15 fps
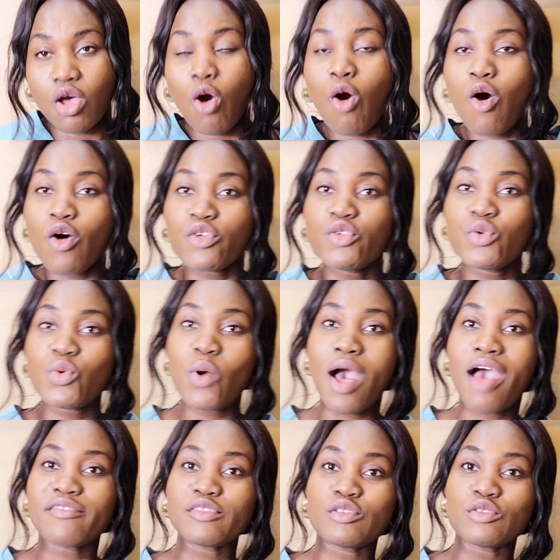all you
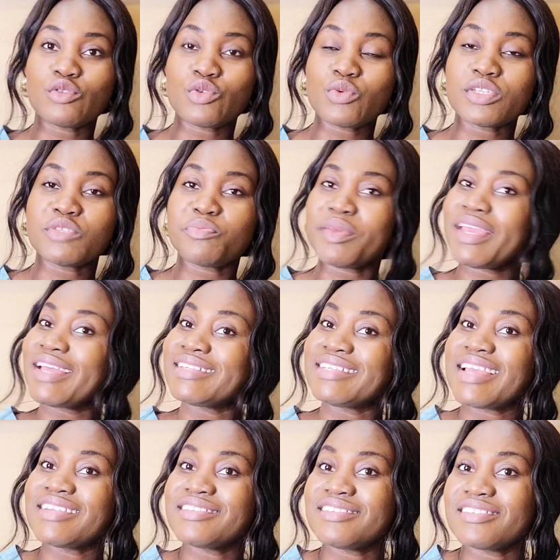have to do is pay
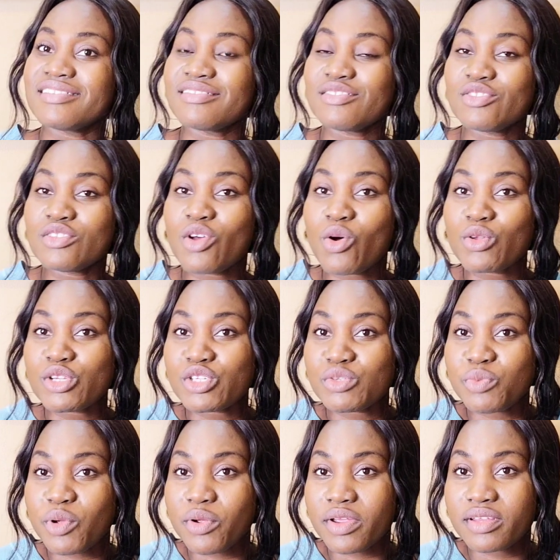attention to the Holy
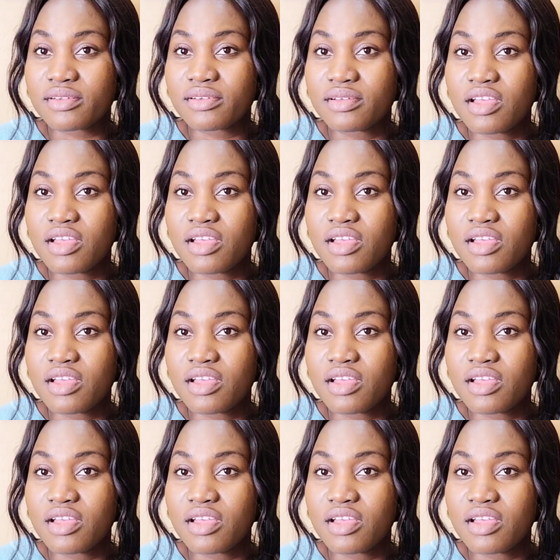Spirit,